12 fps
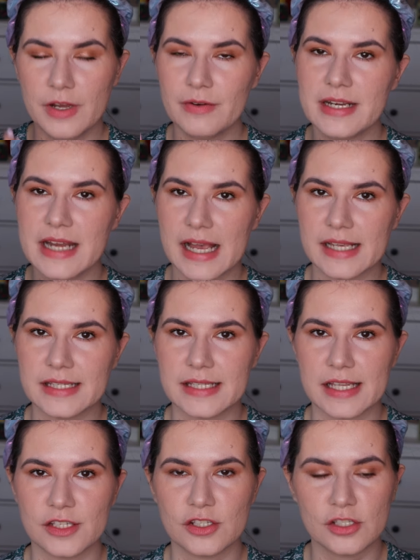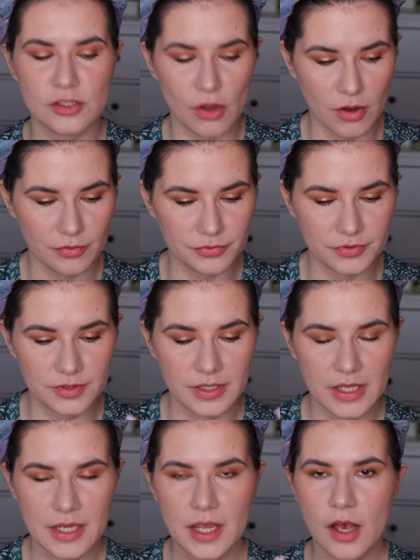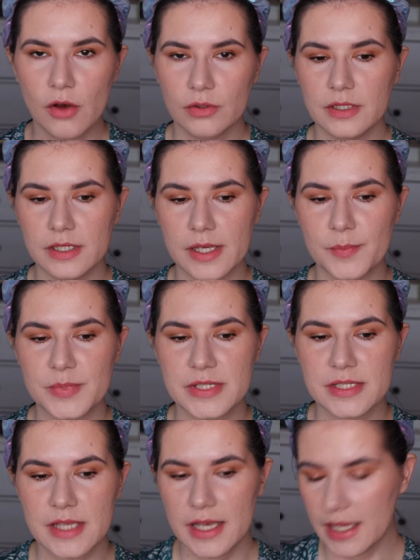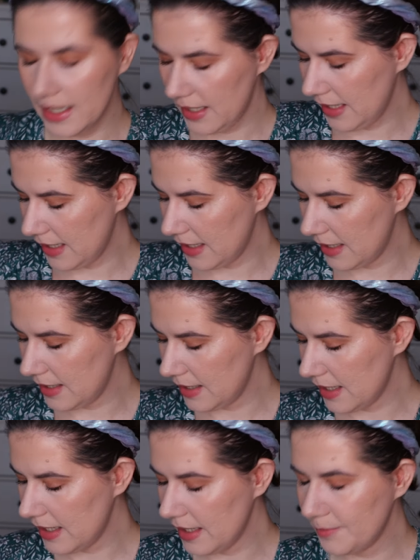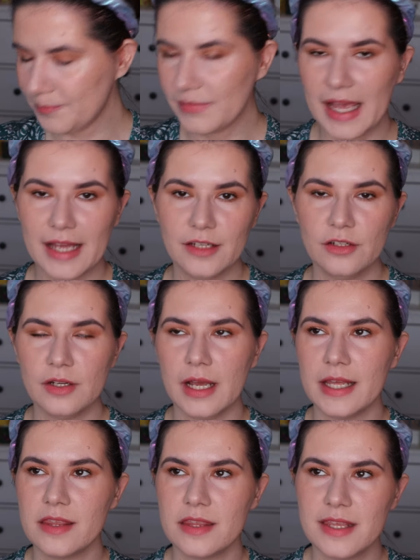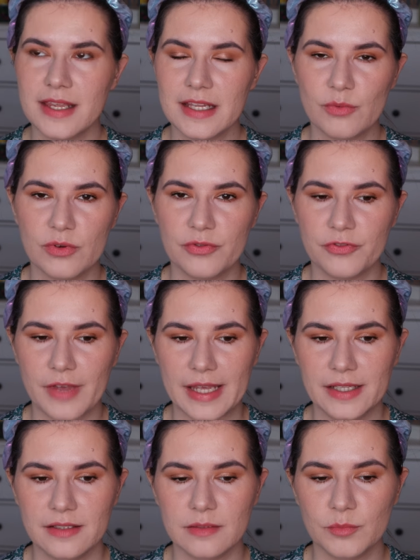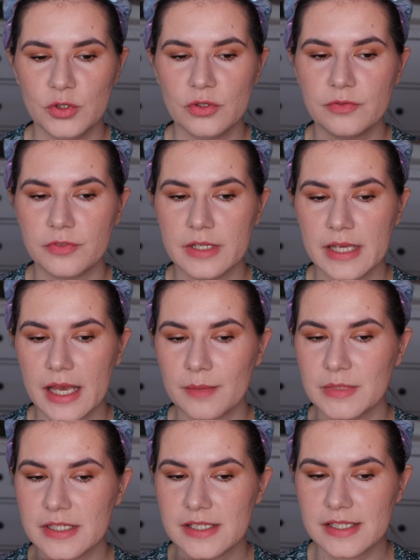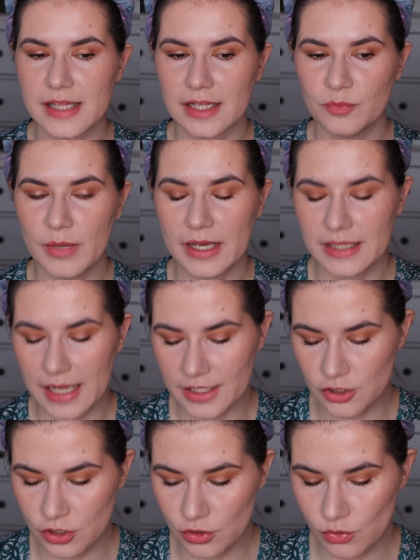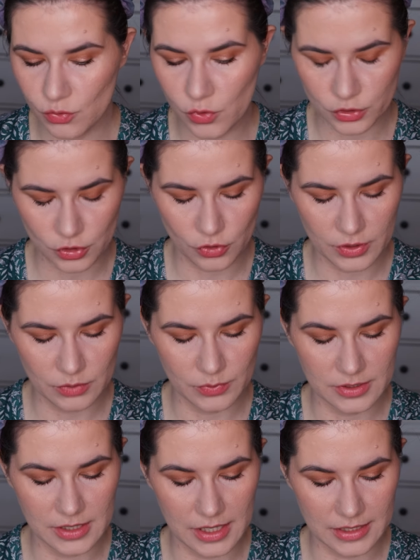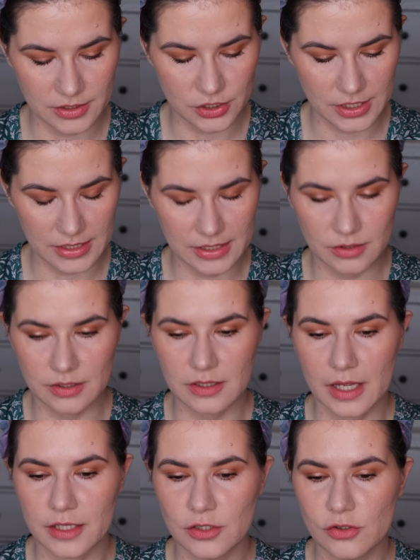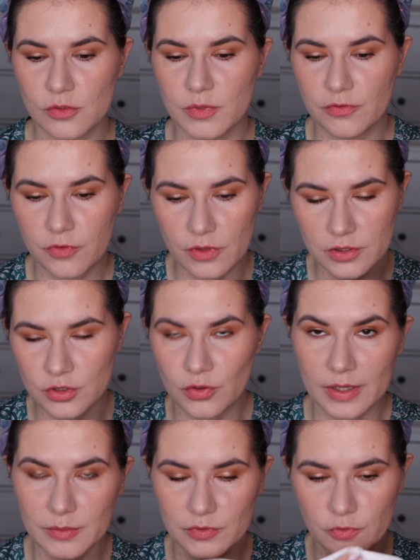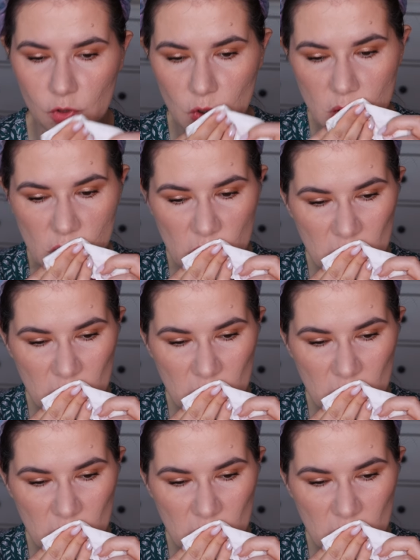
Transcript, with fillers: very nice and soft on the lips. And... Uh, I don't I think they will fade beautifully I mean it's not bad I do want to go in with the other shade that I used before tried before